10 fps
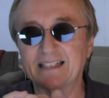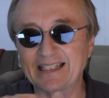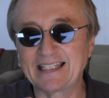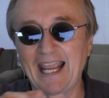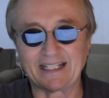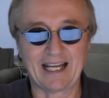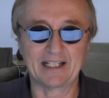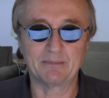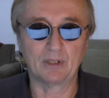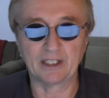that
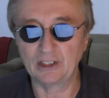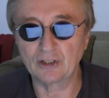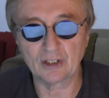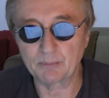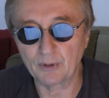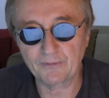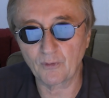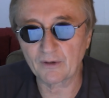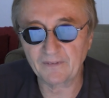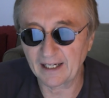kind of money. You're going to put
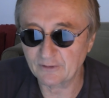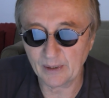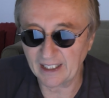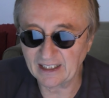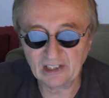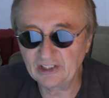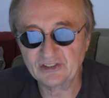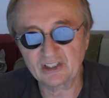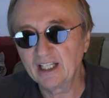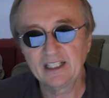four or five grand at
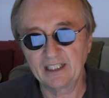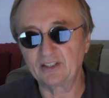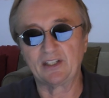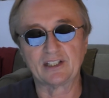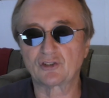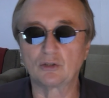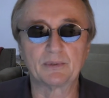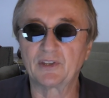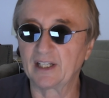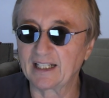least into that
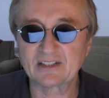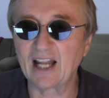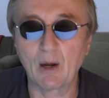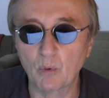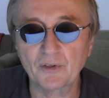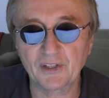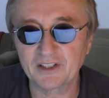stupid thing, and it's not worth